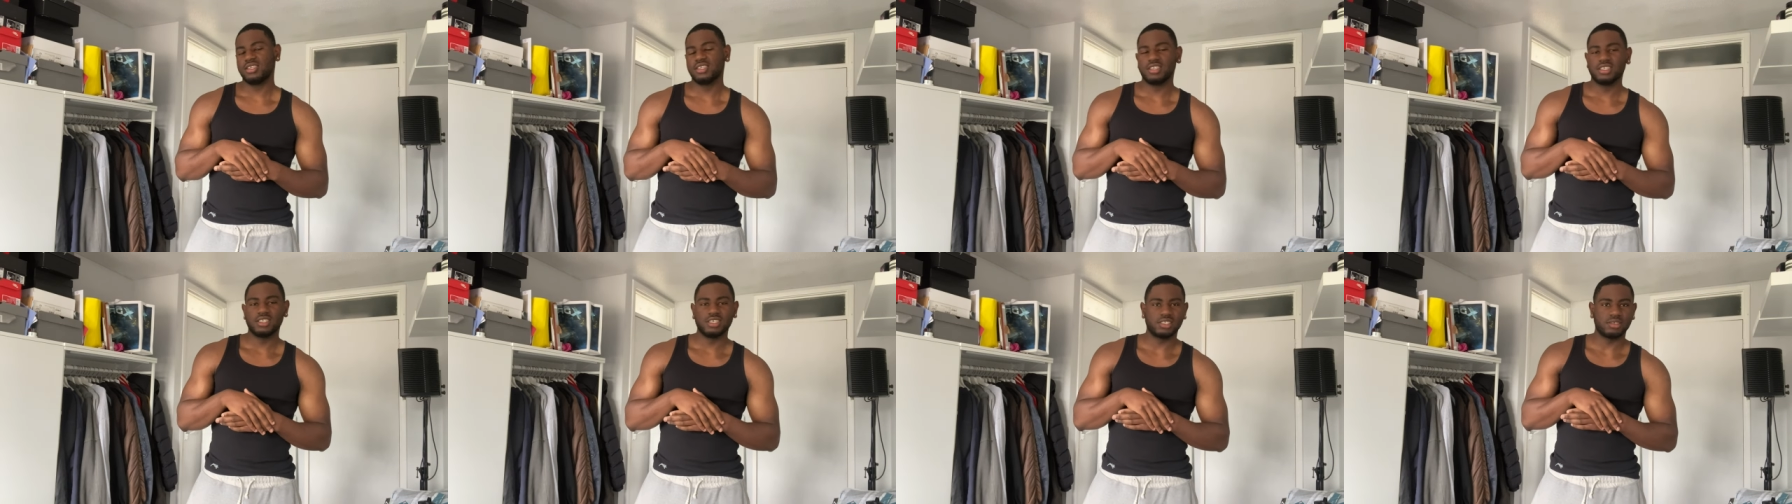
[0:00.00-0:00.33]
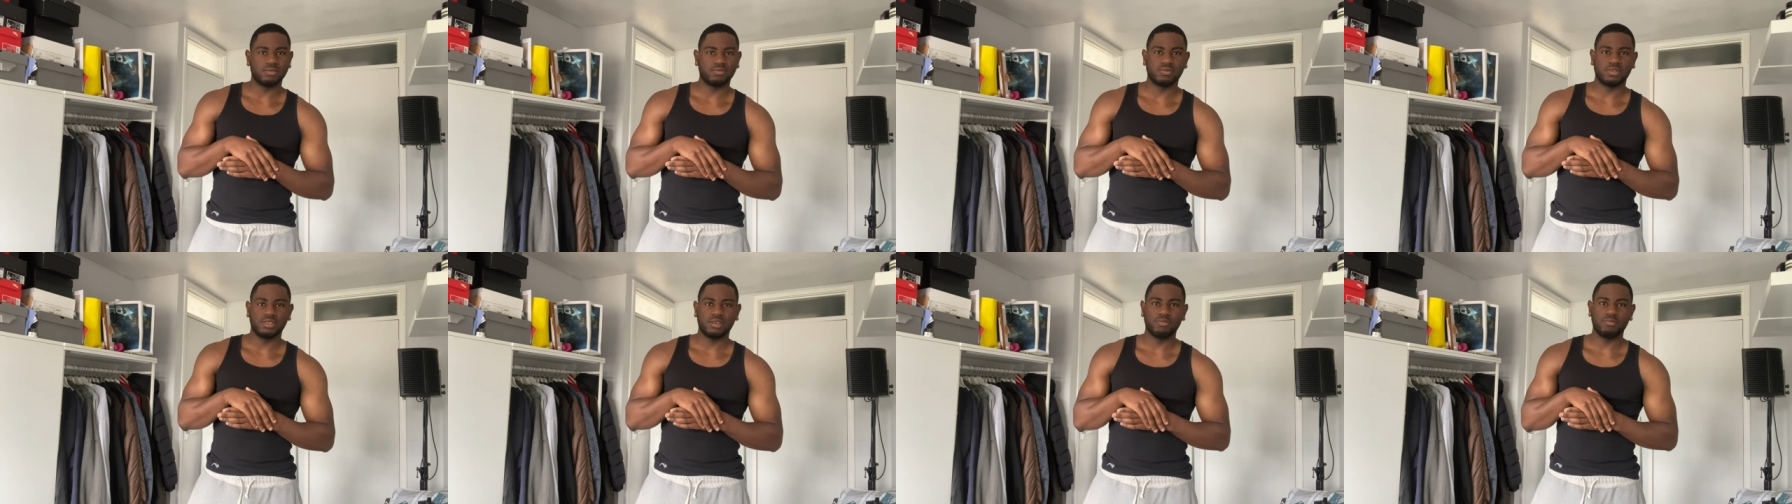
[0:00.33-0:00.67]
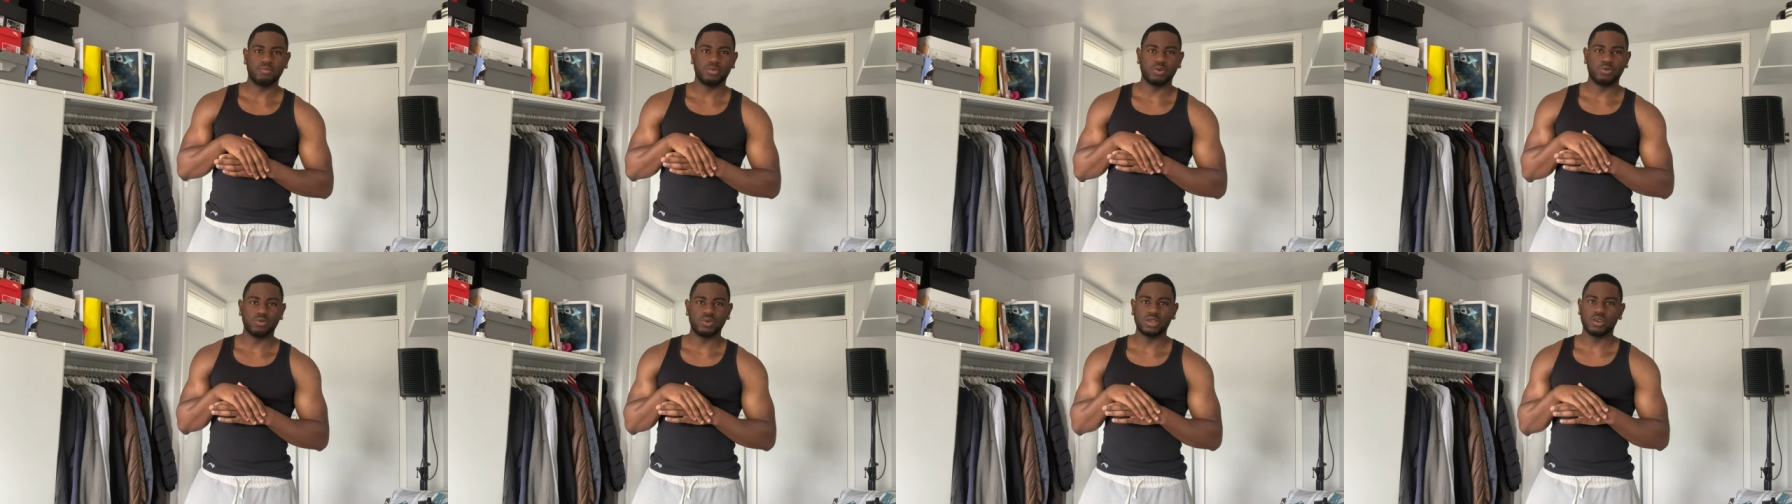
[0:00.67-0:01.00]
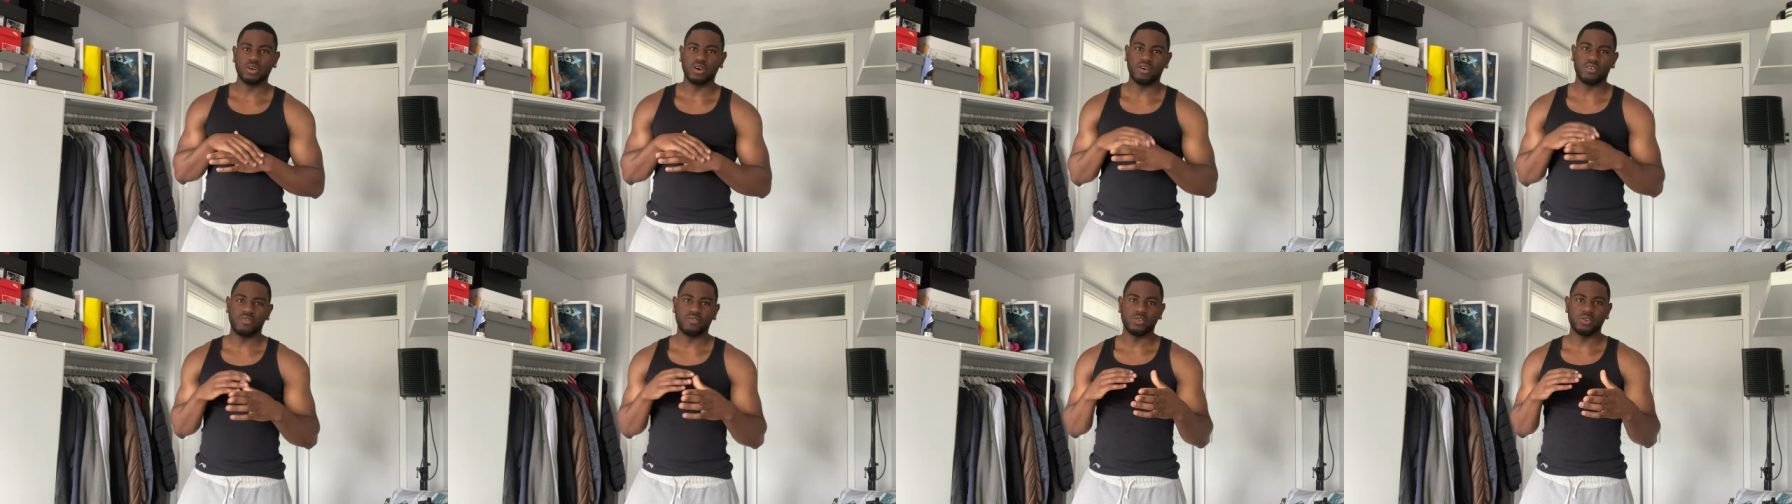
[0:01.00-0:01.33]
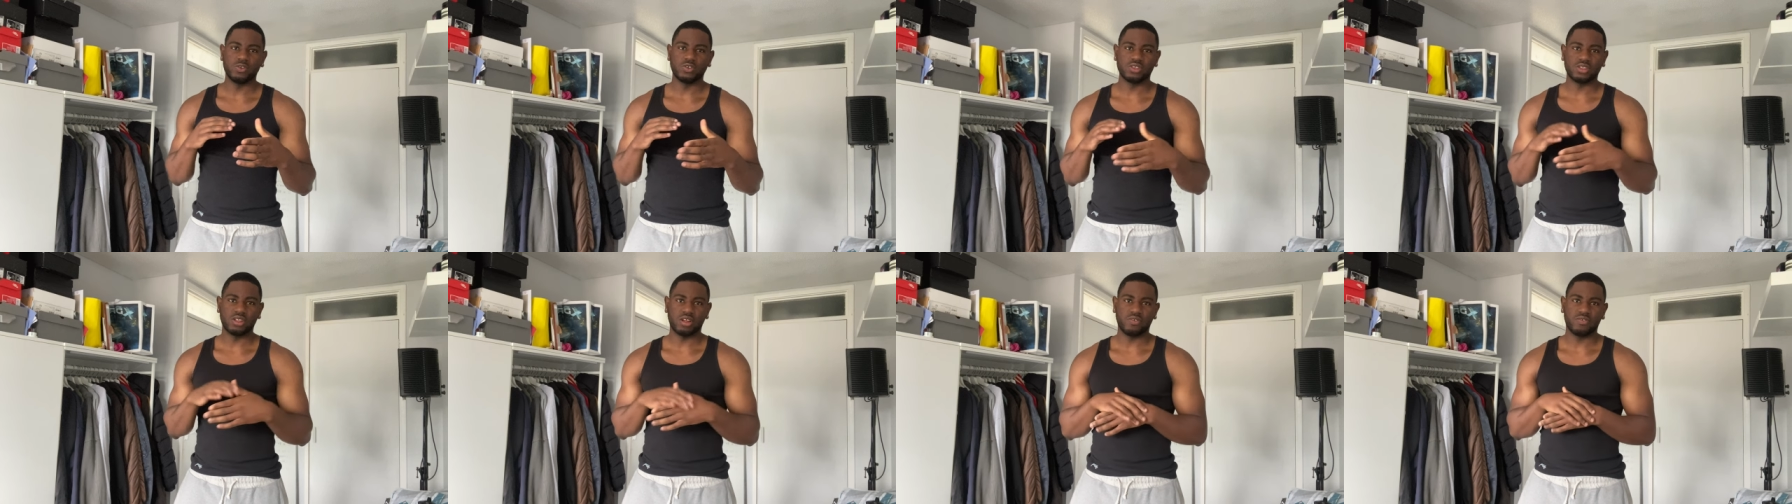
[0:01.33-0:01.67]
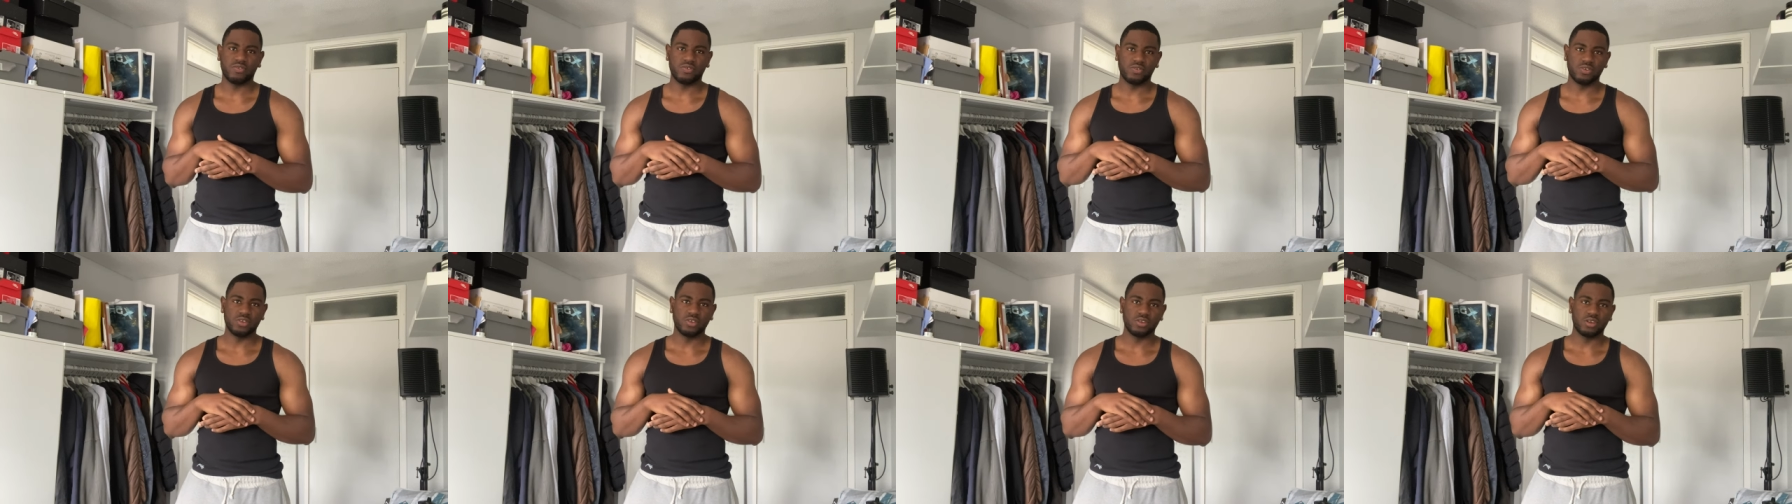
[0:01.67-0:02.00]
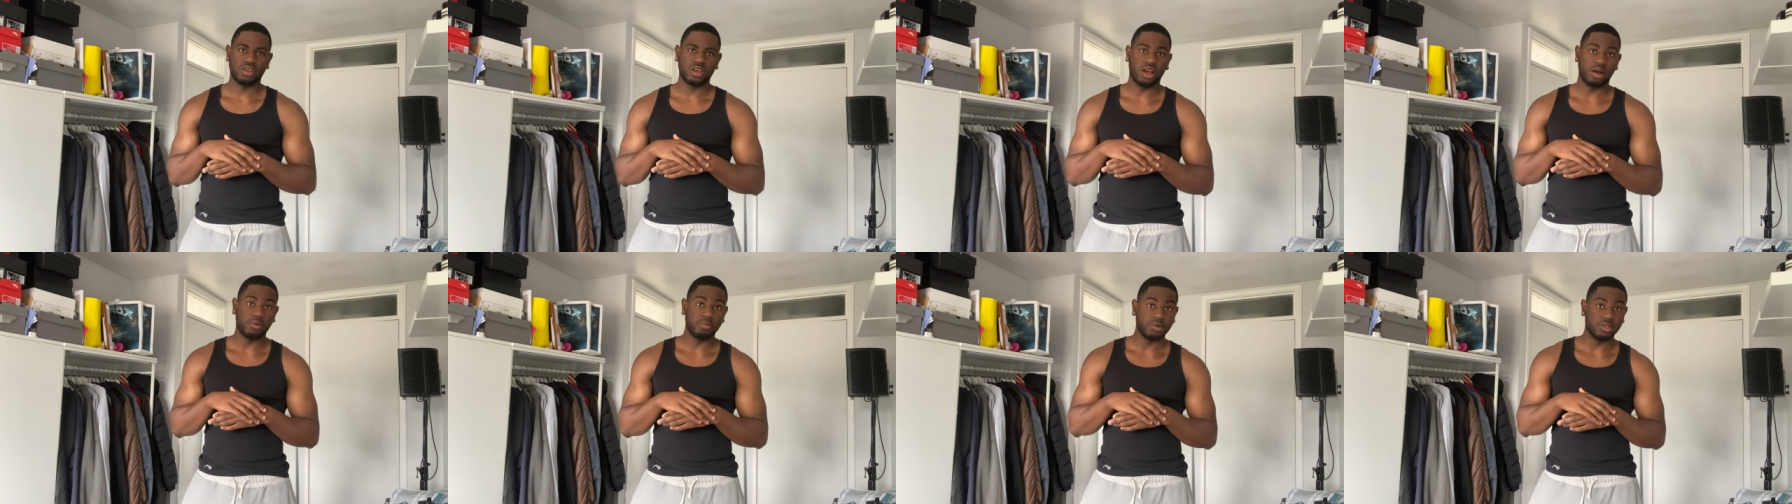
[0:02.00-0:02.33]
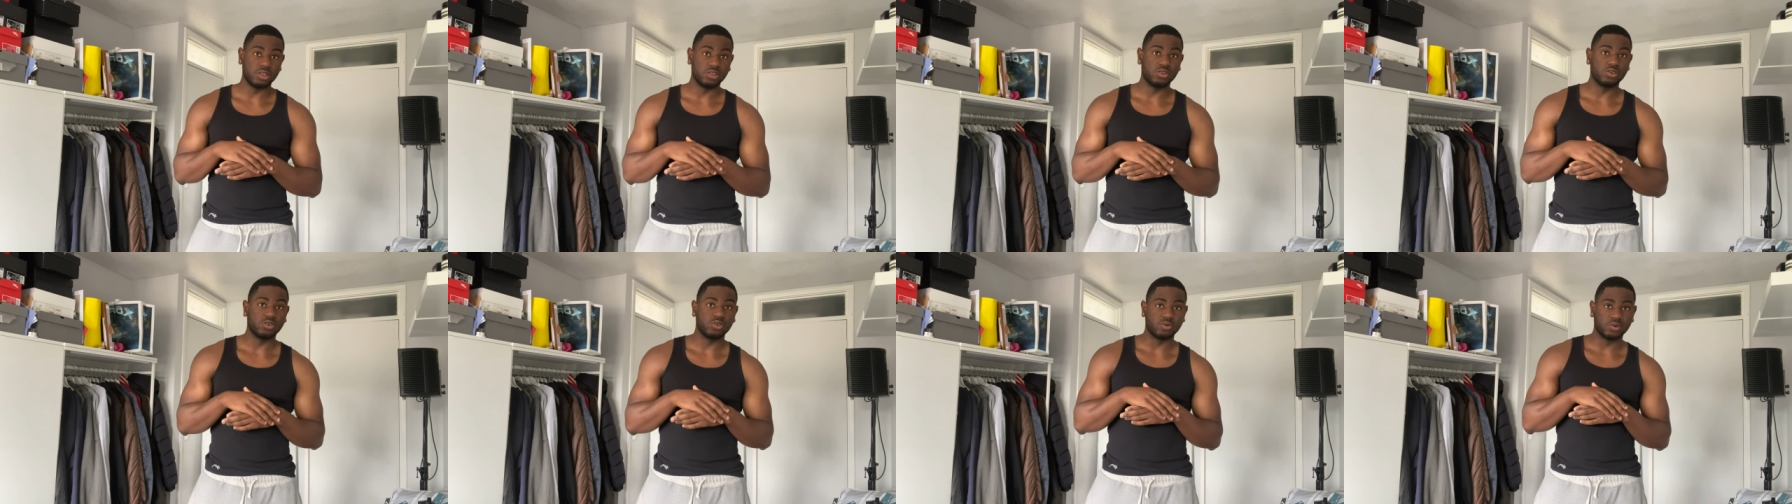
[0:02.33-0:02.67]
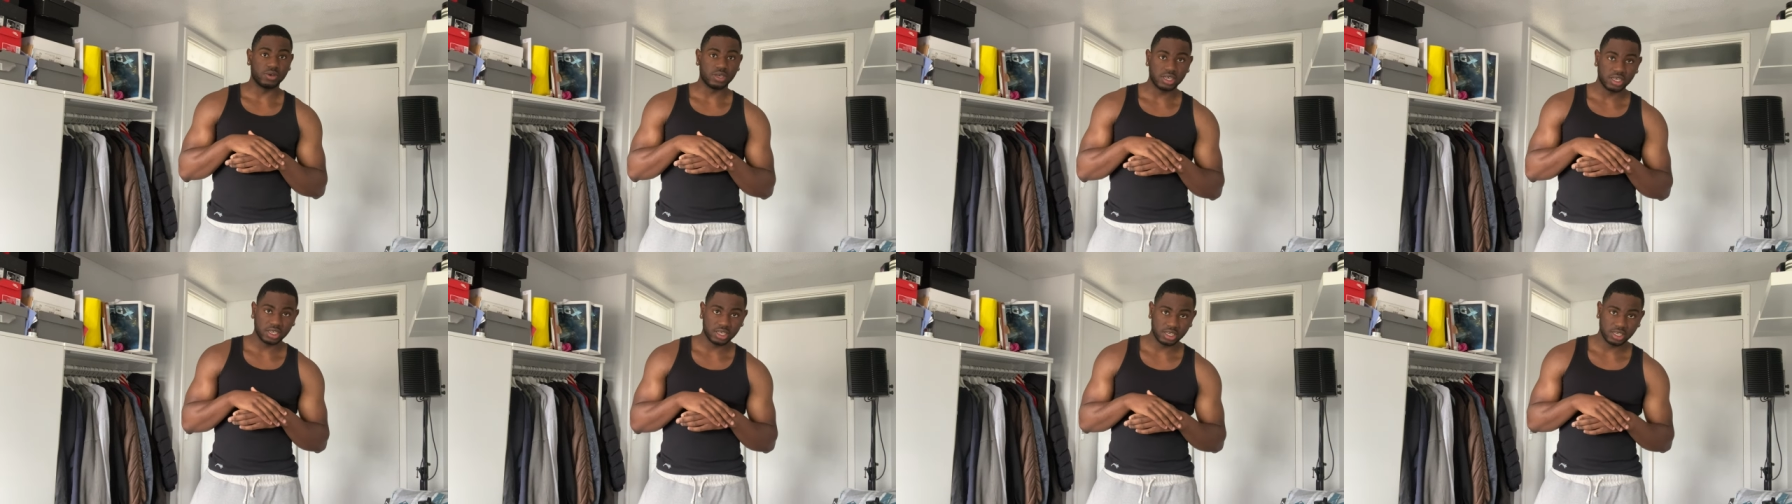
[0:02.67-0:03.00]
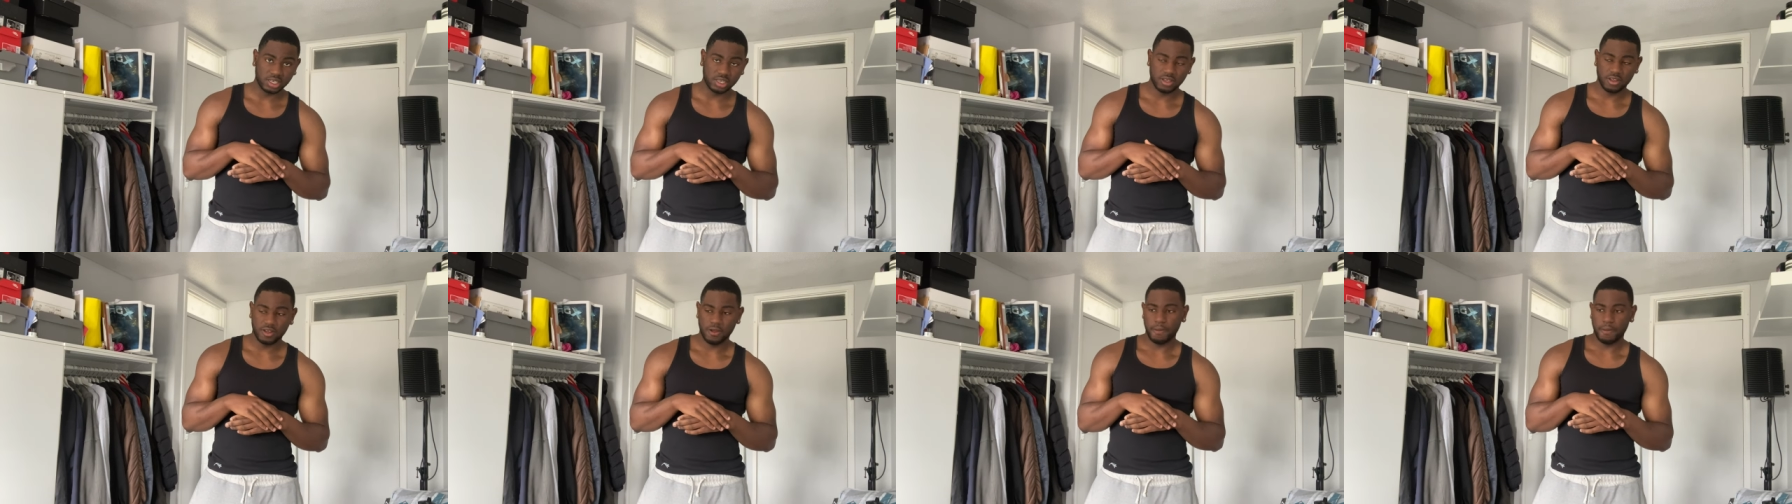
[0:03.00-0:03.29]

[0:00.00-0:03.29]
september we got a few stuff for you coming your way